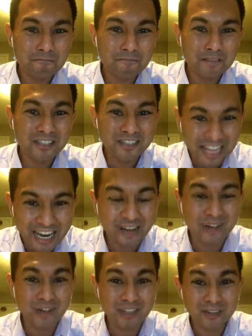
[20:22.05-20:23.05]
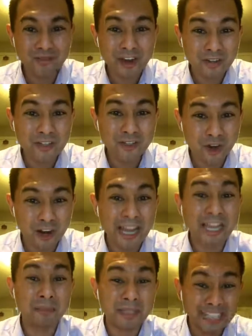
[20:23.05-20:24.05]
standards and very
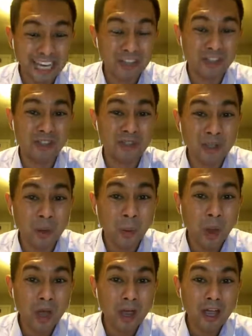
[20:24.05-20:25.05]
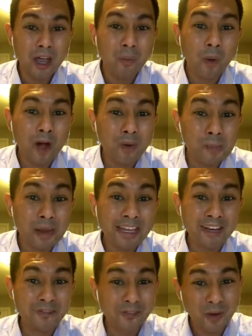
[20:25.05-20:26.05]
strong expectations. So while we
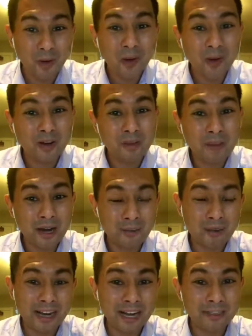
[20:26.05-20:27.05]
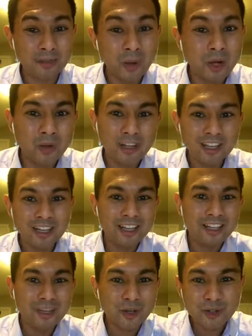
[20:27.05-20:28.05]
might get a phone call and a parent might ask, well,
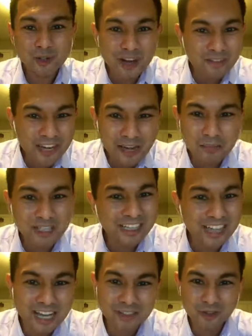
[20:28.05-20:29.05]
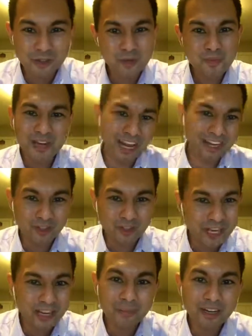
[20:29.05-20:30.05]
don't you have that empty classroom? Can't
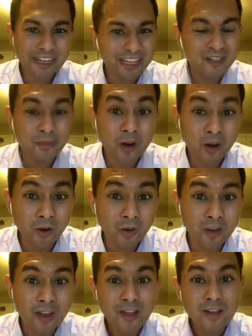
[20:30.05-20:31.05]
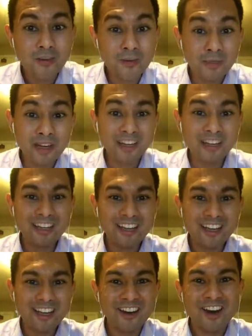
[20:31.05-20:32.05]
you take my kid tomorrow? For me,
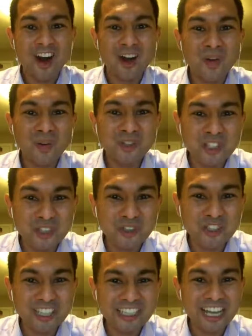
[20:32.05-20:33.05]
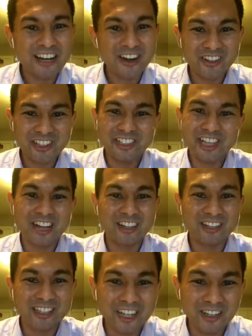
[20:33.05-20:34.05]
our own children attend our early
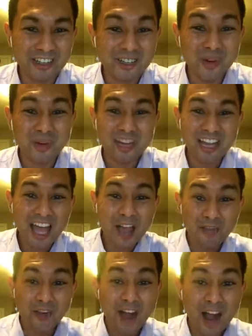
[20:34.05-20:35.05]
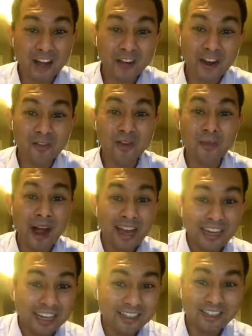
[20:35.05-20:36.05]
childhood center. So if you're not good enough for
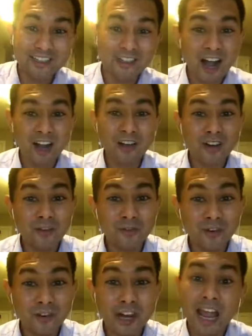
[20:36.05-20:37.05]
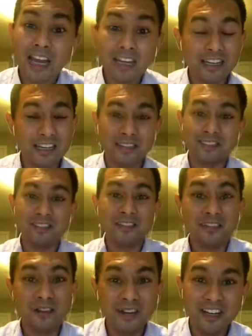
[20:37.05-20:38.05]
my kids, you're not good enough for any kids.
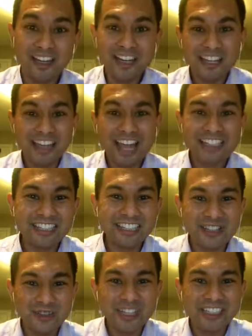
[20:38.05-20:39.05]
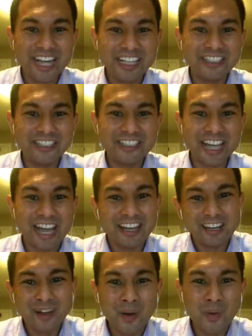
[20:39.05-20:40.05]
And so that's a unique tension
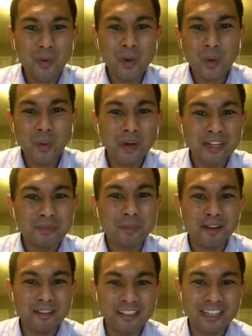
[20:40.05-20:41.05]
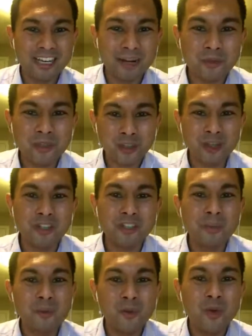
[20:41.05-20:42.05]
that, we're experiencing, and I'm sure
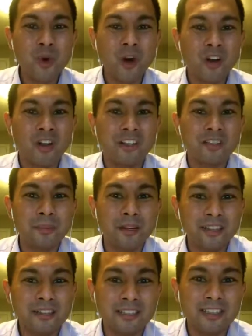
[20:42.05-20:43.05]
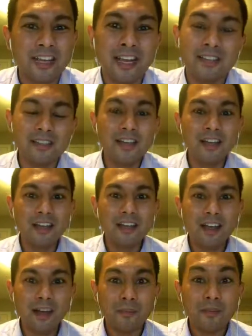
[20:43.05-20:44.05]
some of you are all experiencing as
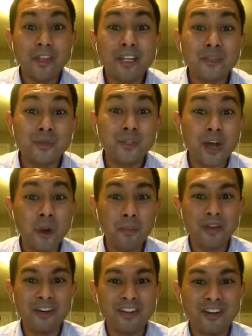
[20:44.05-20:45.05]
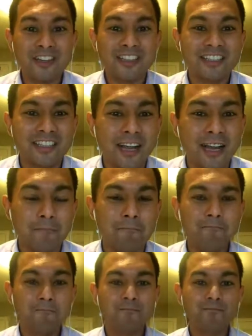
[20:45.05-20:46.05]
things reopen during this time.